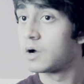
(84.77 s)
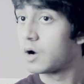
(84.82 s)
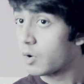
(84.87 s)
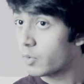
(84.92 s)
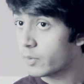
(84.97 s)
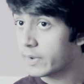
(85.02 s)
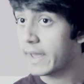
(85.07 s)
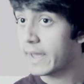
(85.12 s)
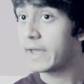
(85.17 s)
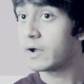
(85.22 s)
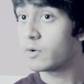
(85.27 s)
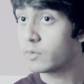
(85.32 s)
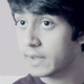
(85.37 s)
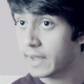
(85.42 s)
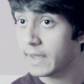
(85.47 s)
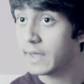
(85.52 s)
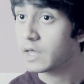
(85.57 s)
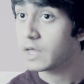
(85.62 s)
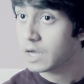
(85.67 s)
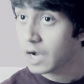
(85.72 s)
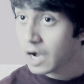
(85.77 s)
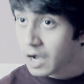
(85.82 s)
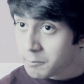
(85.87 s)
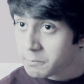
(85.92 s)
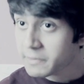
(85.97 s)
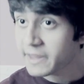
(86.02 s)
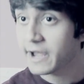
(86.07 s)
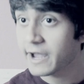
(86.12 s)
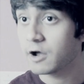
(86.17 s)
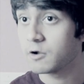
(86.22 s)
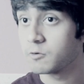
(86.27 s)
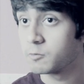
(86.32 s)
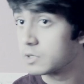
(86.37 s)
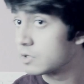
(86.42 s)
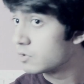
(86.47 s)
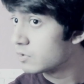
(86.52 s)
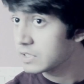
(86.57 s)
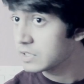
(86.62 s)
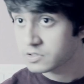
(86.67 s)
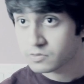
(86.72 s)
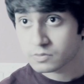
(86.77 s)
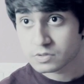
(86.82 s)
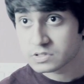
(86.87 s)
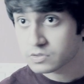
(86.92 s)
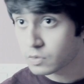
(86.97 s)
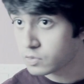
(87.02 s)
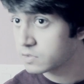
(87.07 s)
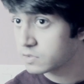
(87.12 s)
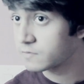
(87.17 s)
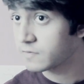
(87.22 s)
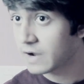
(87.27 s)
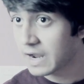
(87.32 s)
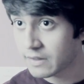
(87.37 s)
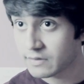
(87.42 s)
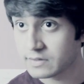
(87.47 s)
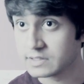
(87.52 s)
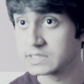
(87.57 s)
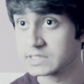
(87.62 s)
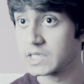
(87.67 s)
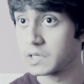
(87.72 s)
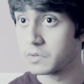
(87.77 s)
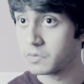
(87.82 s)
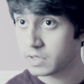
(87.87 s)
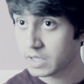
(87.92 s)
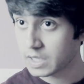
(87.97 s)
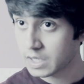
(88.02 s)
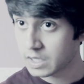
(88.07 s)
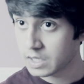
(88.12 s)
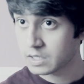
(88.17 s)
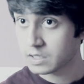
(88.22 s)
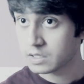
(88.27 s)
Okay, okay, calm down. We don't need to resort to violence now, okay?